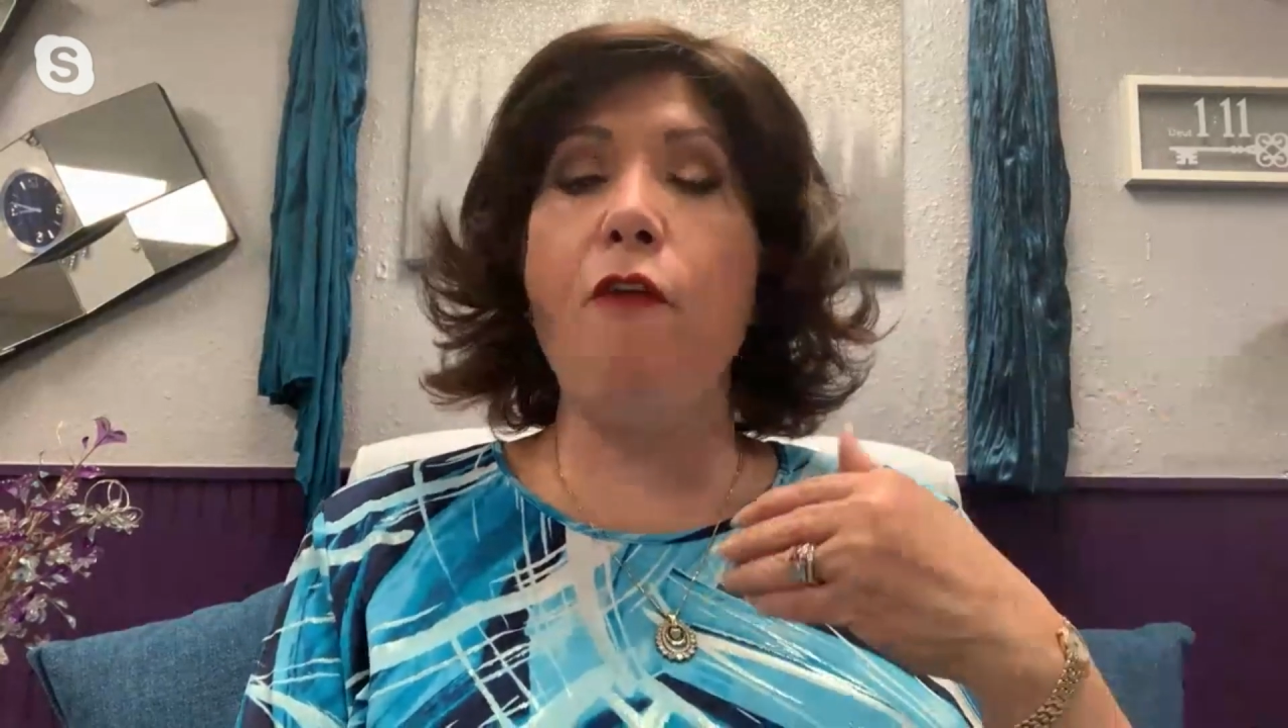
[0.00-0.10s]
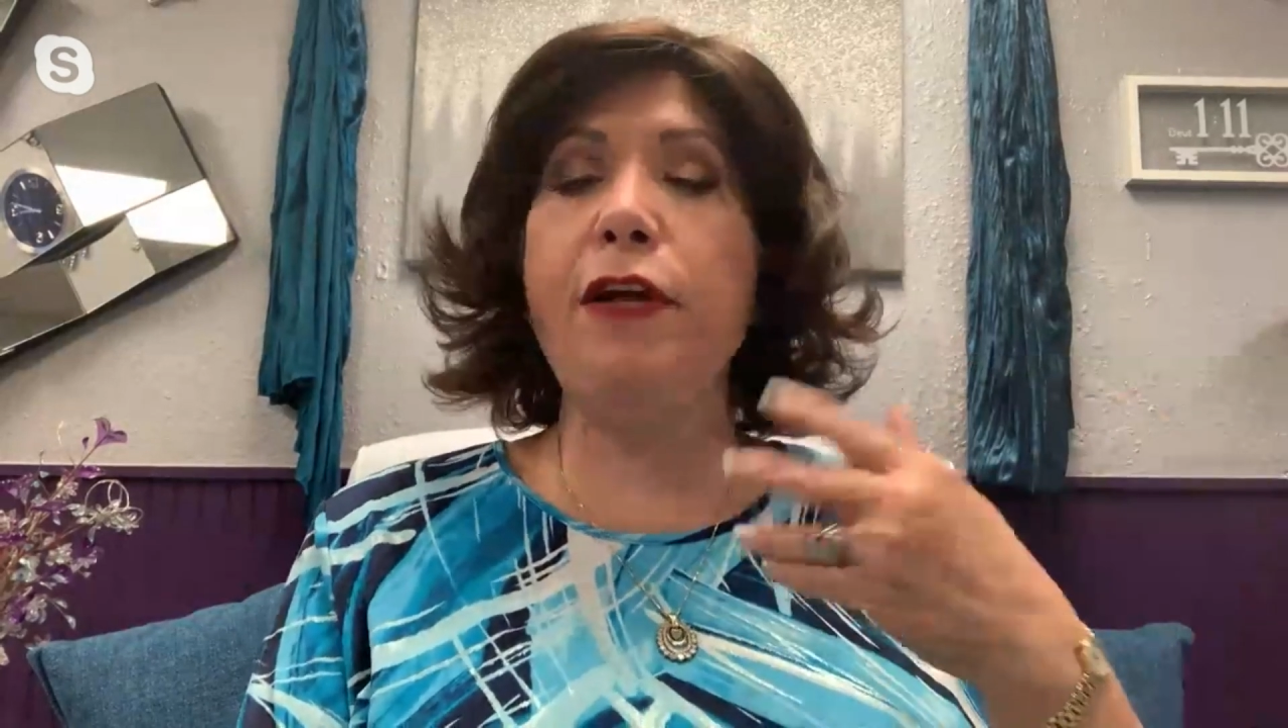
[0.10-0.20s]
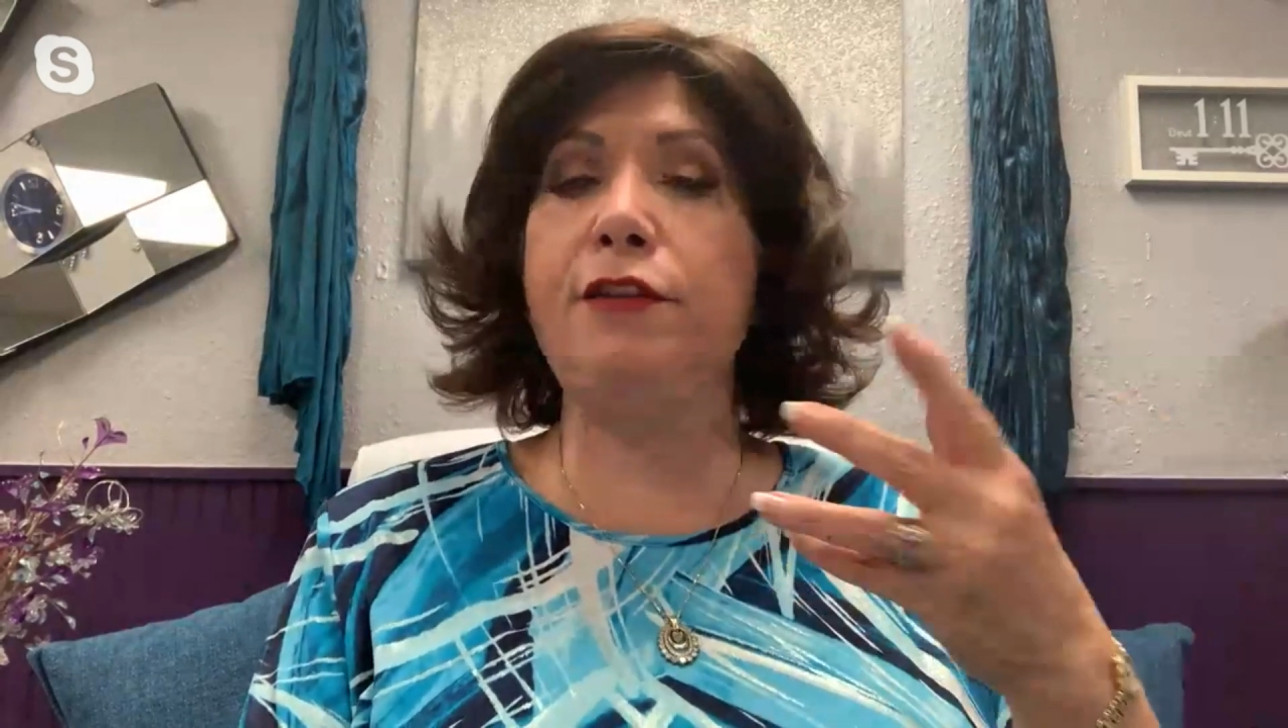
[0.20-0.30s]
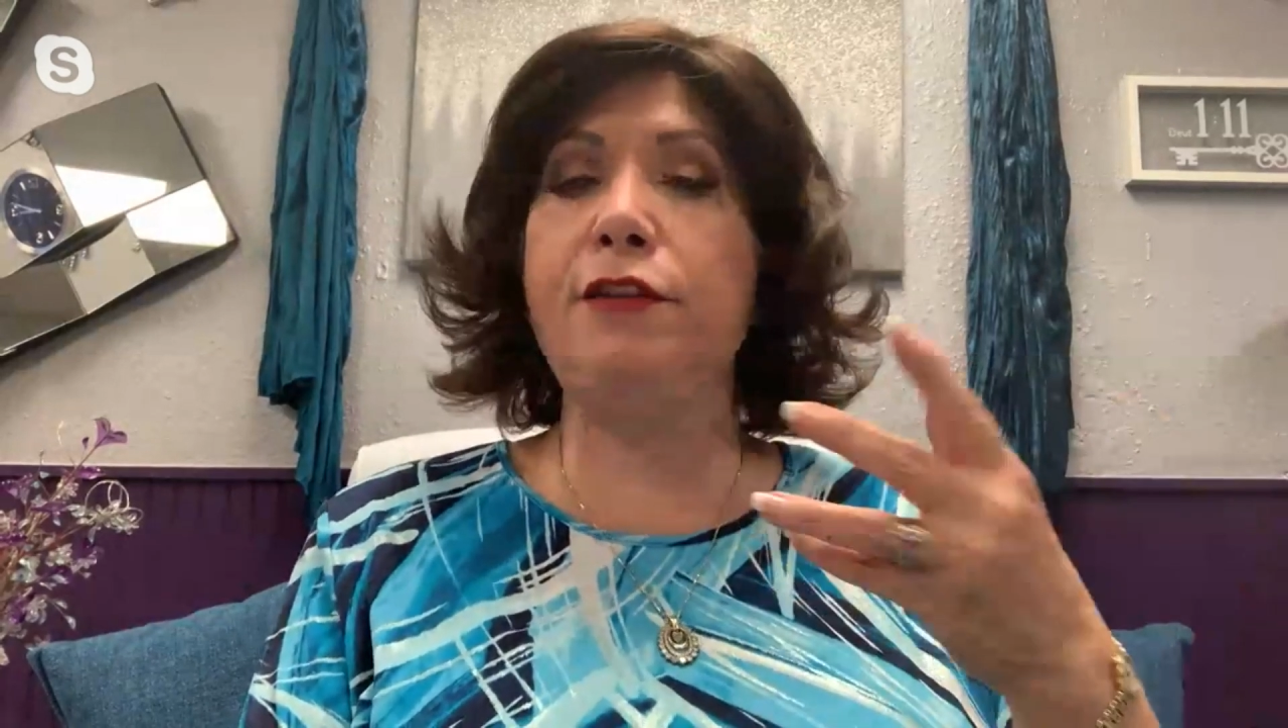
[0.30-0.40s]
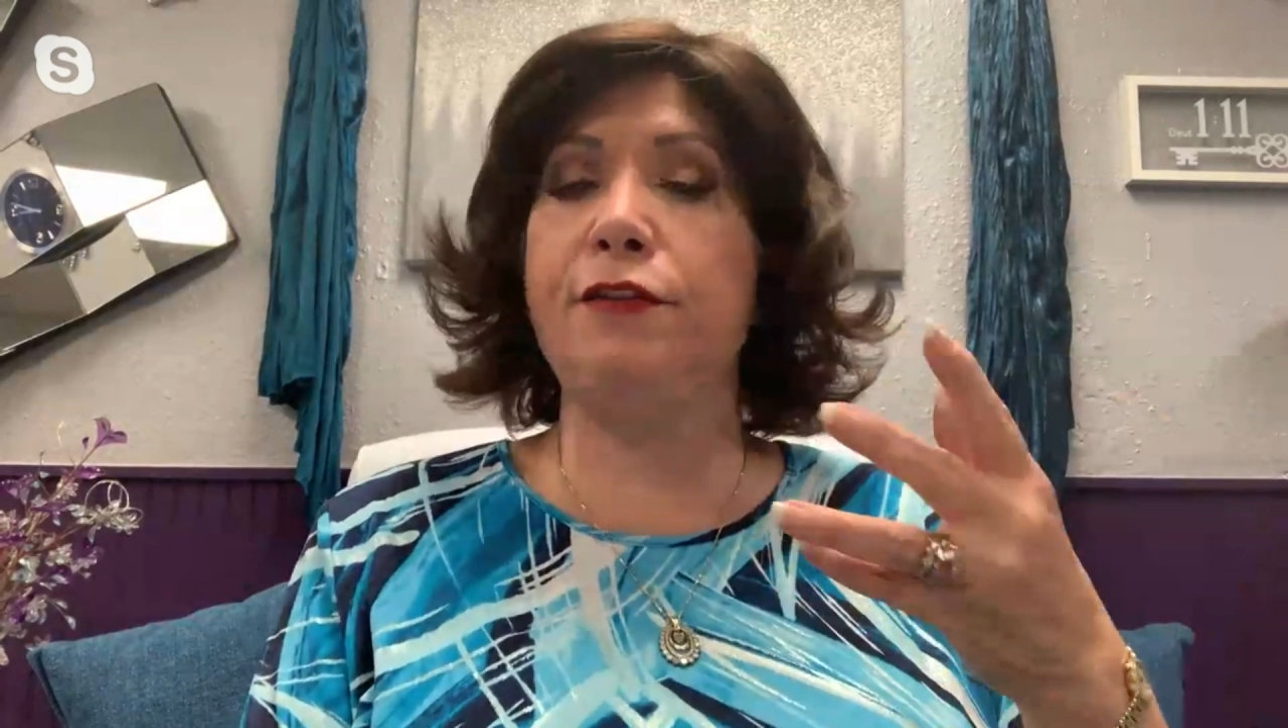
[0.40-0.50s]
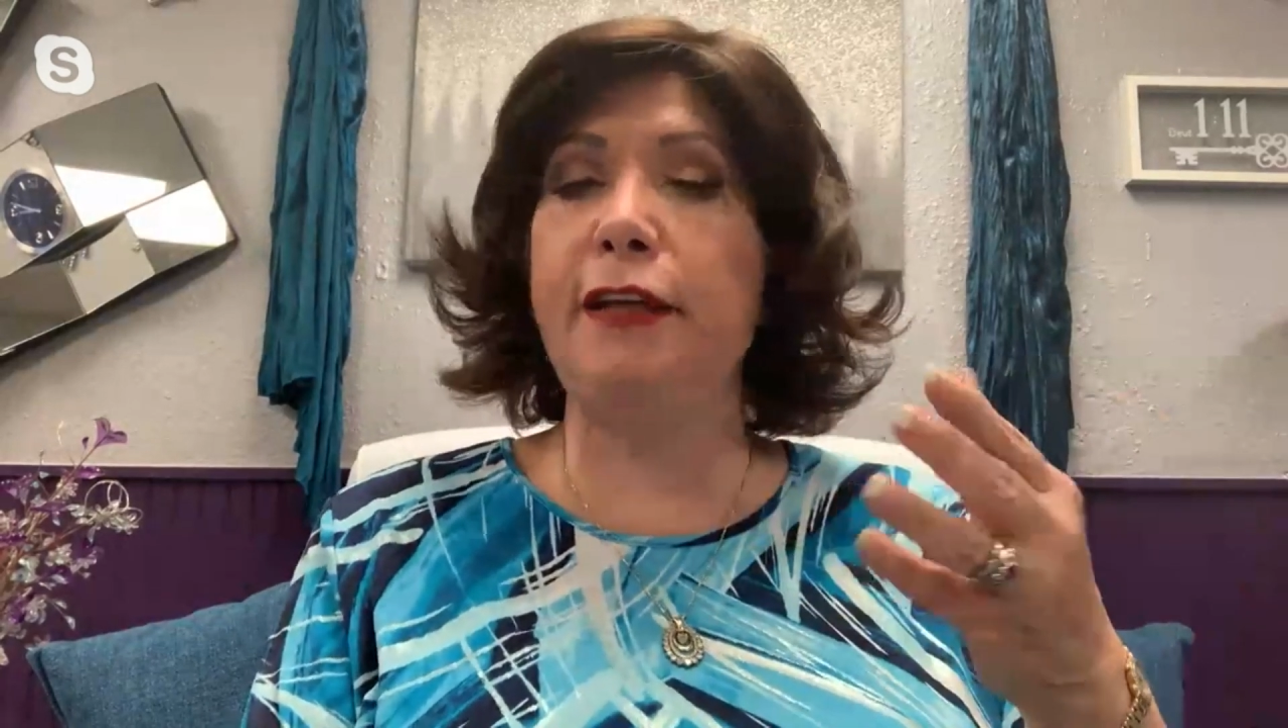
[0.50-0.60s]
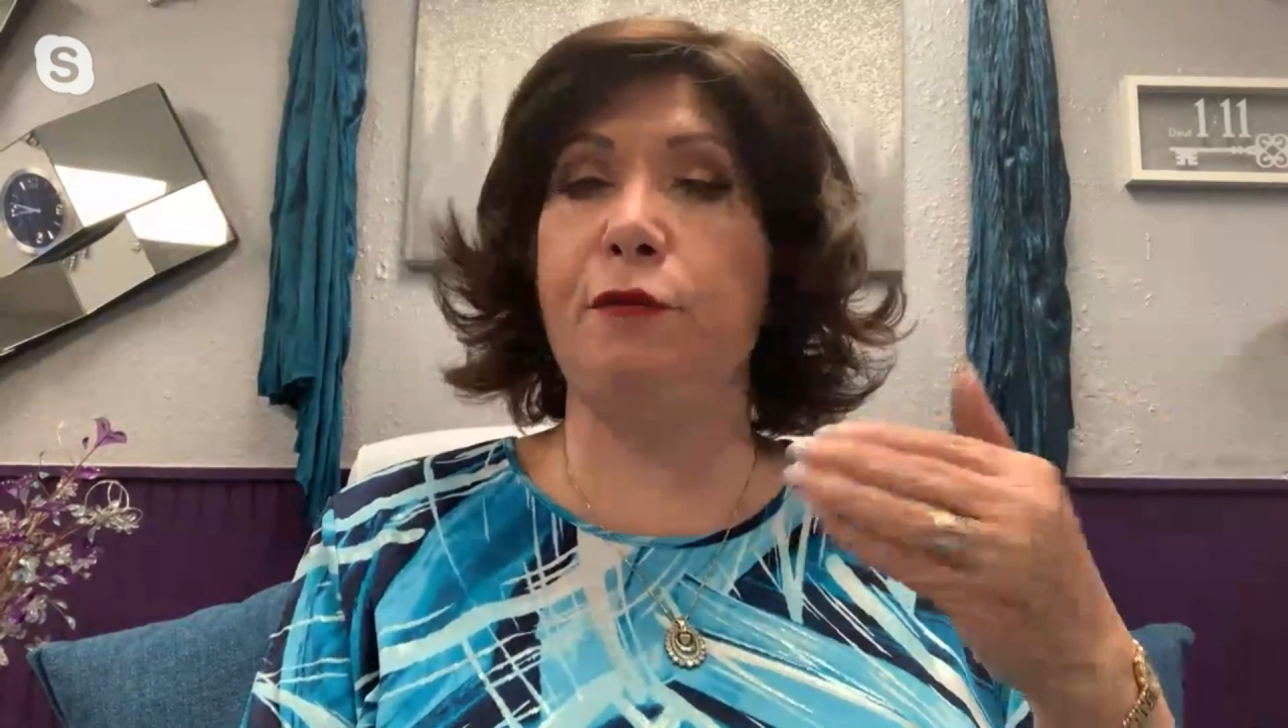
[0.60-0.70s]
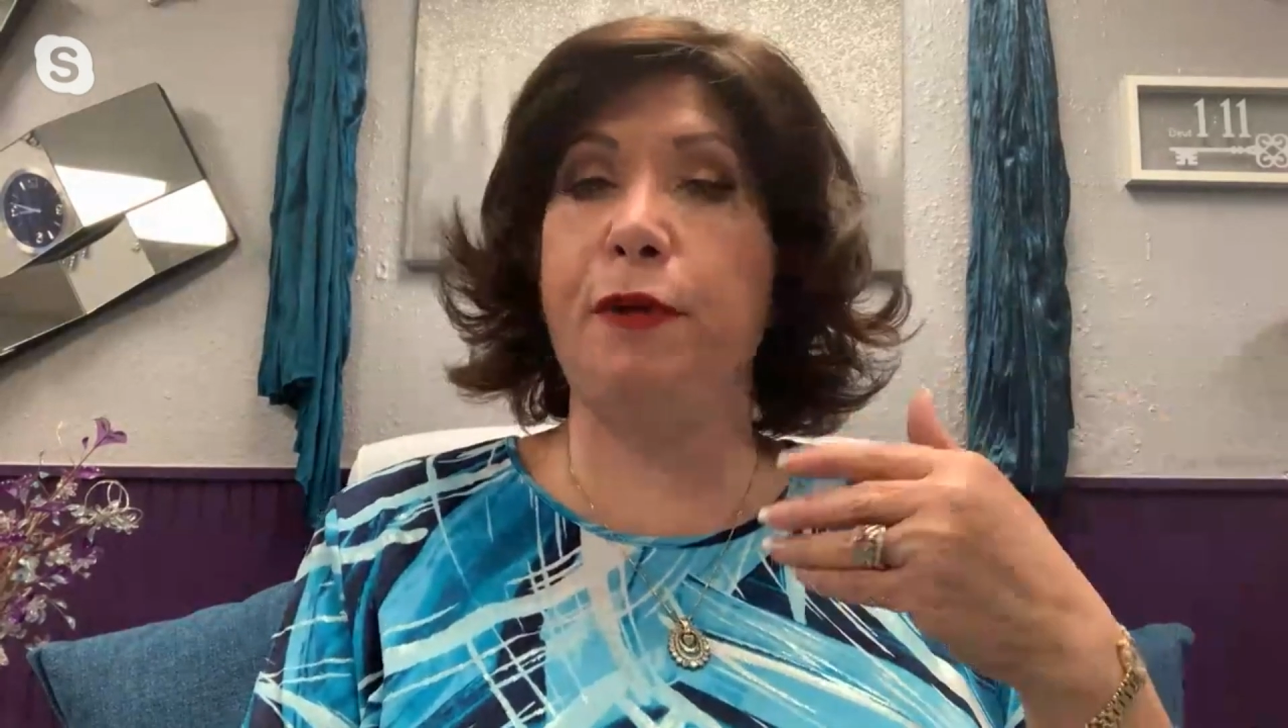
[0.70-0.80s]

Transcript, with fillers: All these things